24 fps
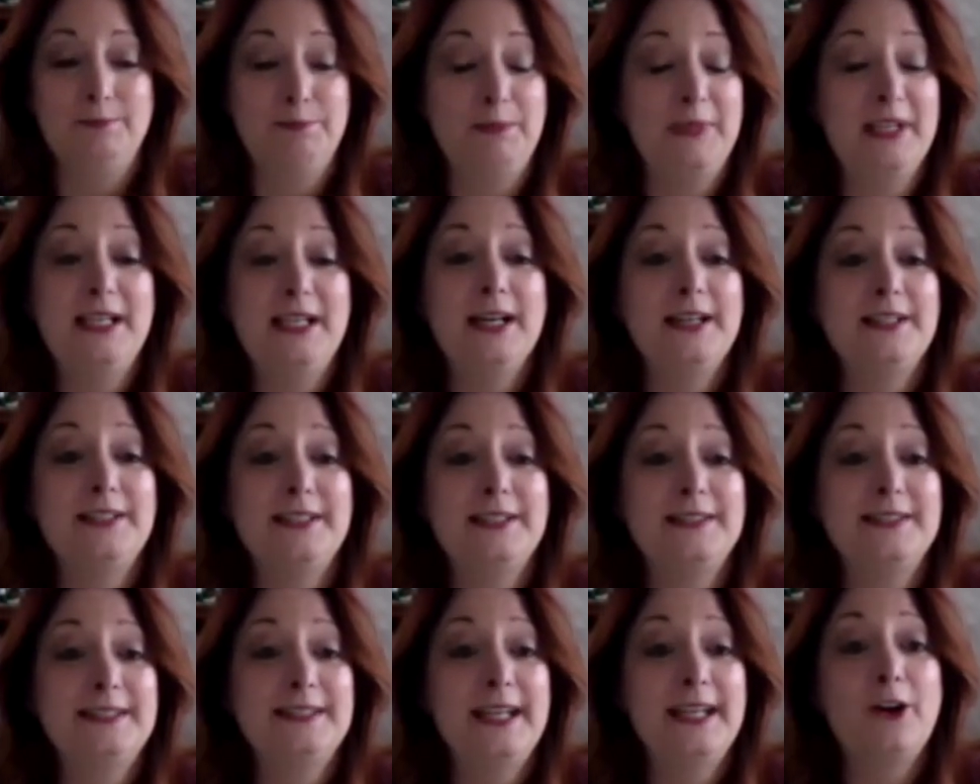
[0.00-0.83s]
because
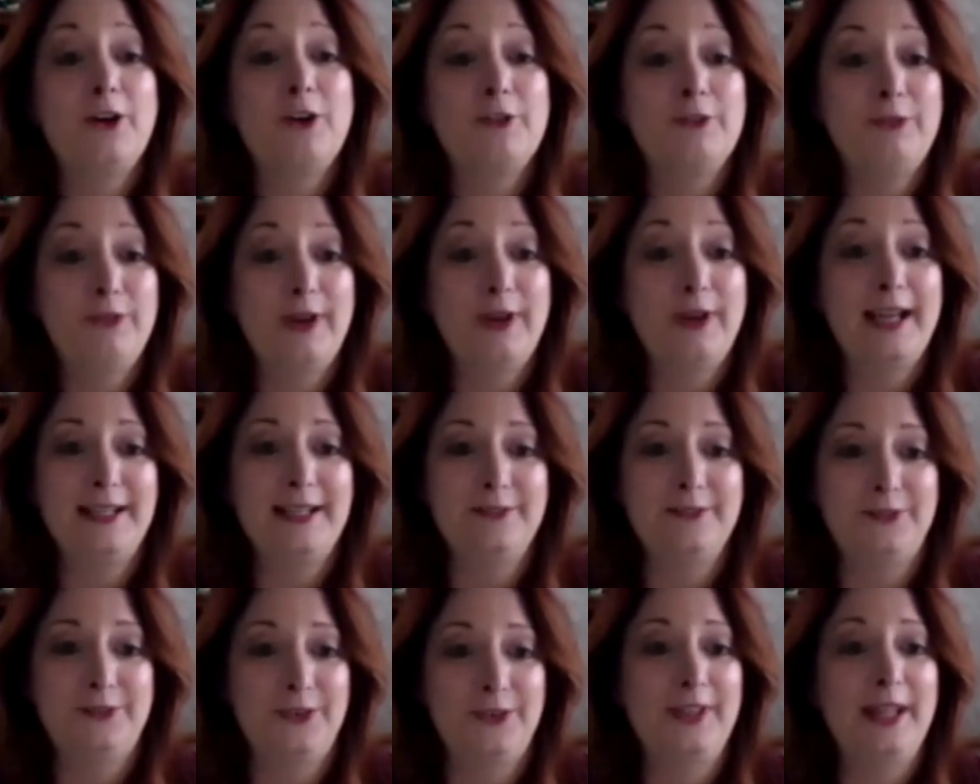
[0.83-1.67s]
it's
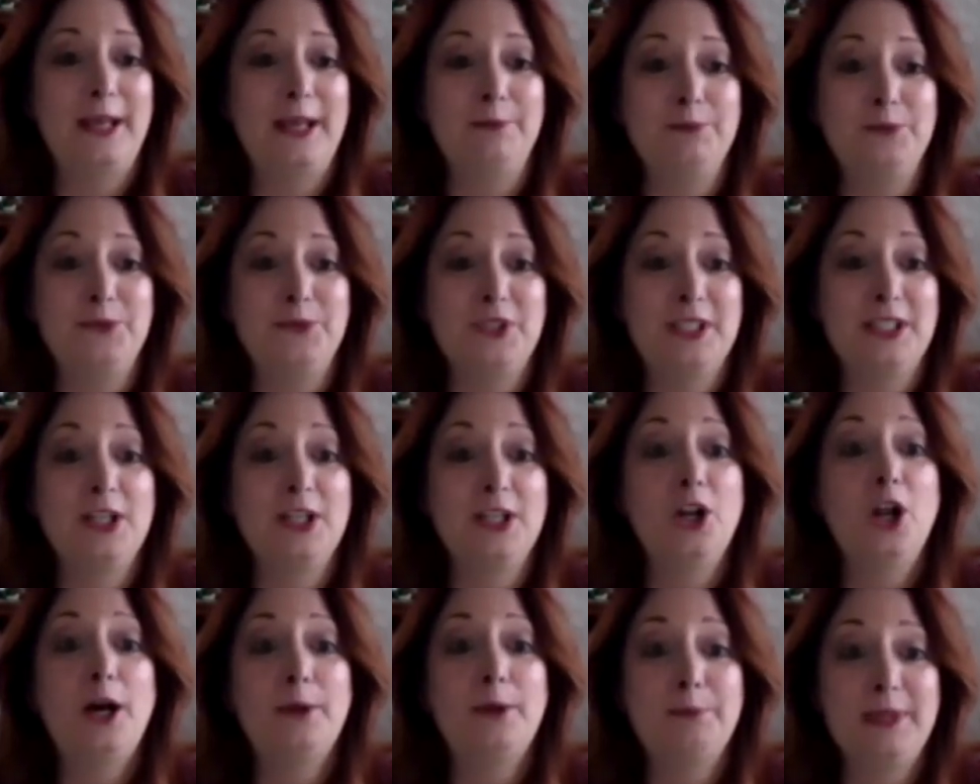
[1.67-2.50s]
terrifying for them to
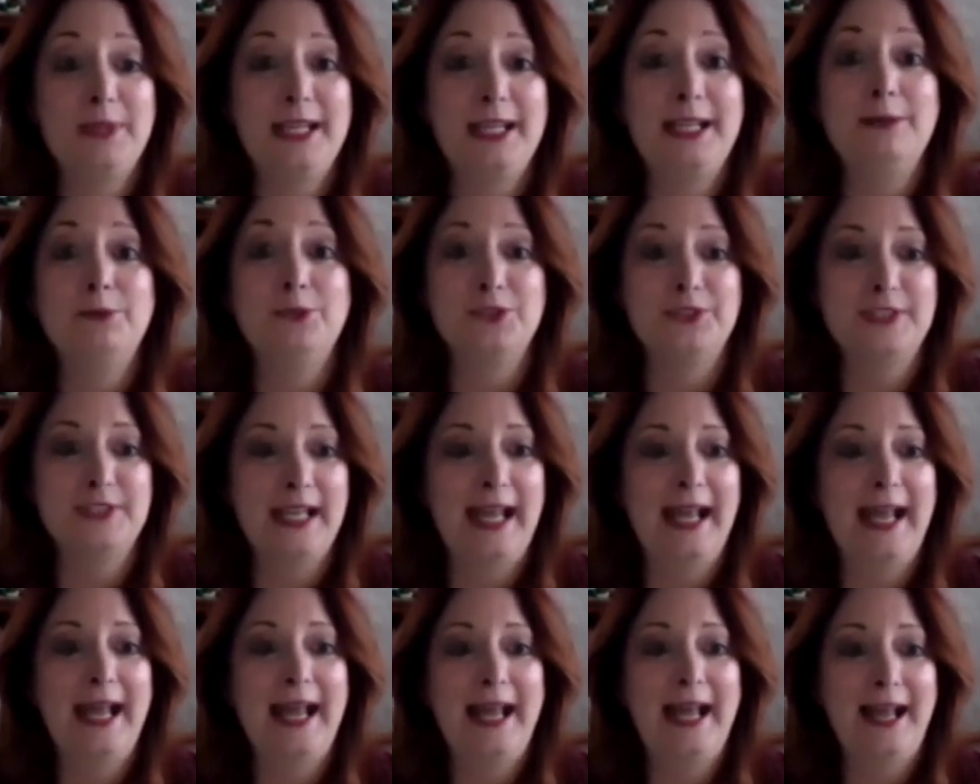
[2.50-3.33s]
not be able to
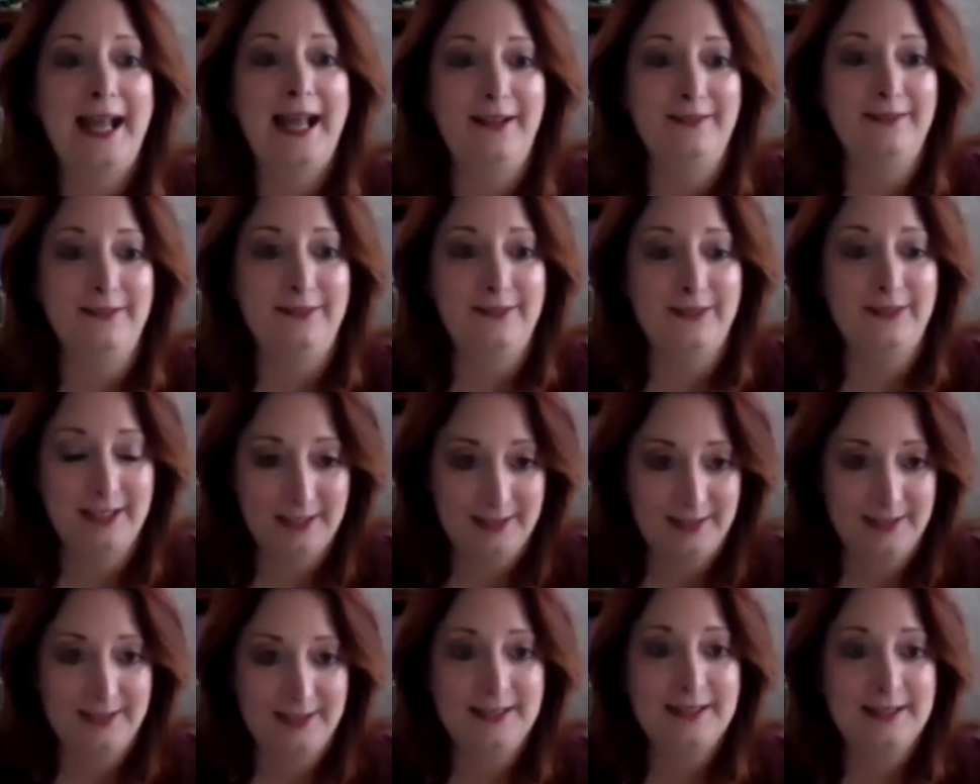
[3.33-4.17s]
have
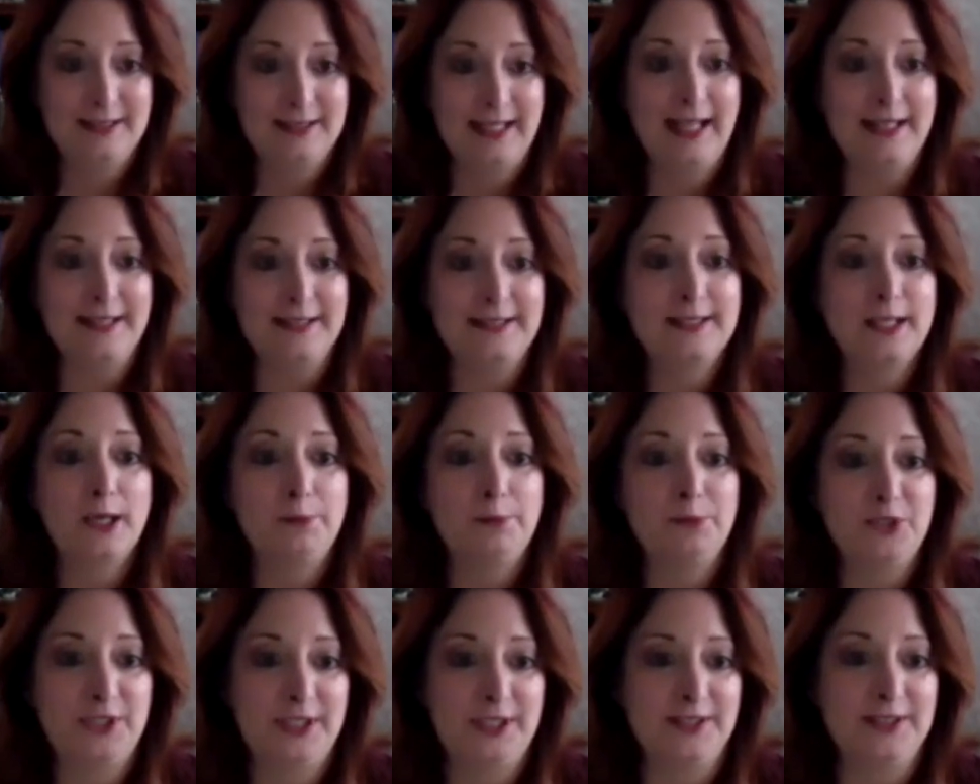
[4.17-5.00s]
that
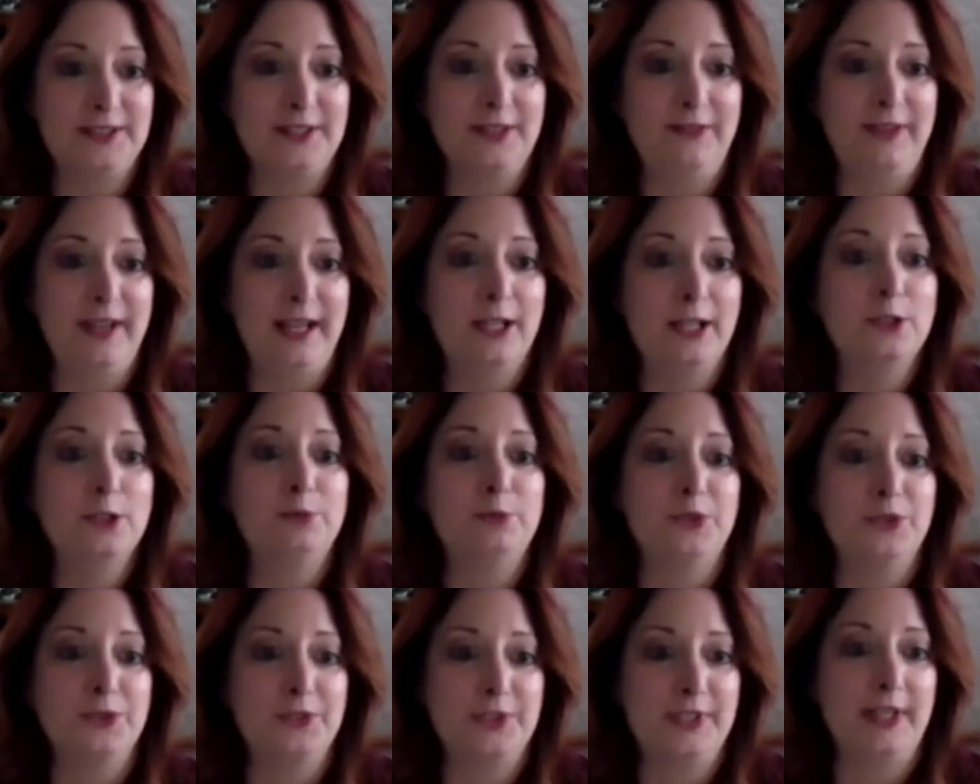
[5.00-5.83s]
substance
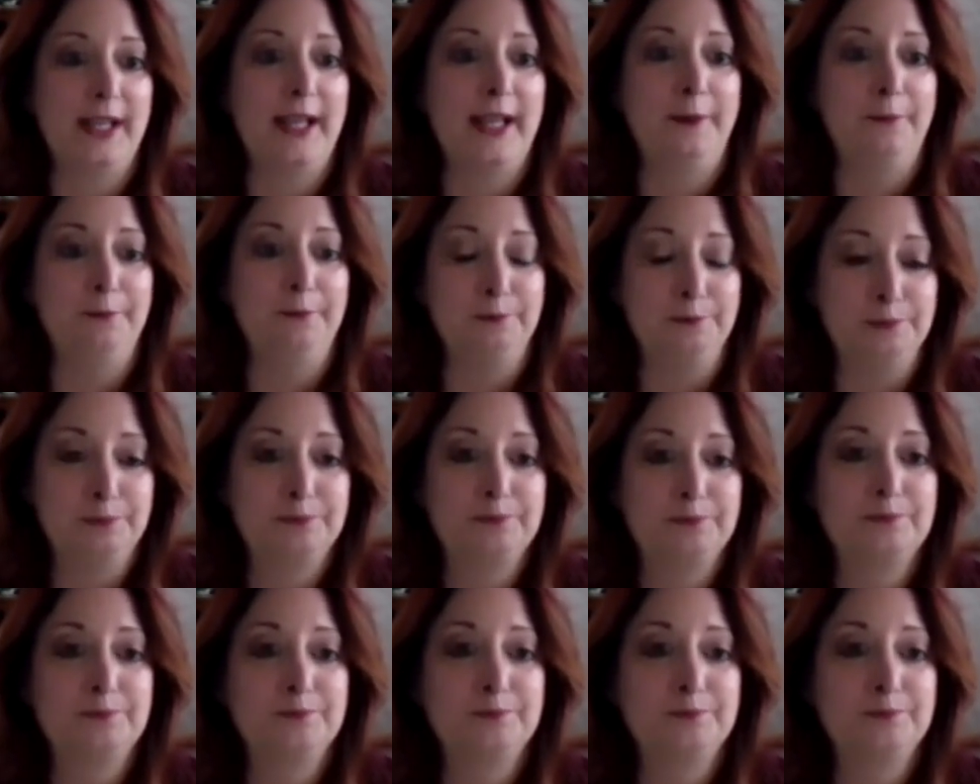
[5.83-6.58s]
available to them.